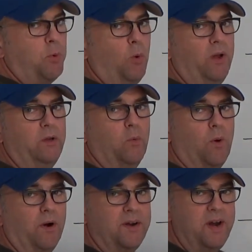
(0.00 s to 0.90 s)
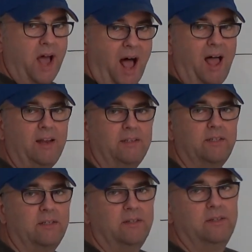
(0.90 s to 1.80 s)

point were not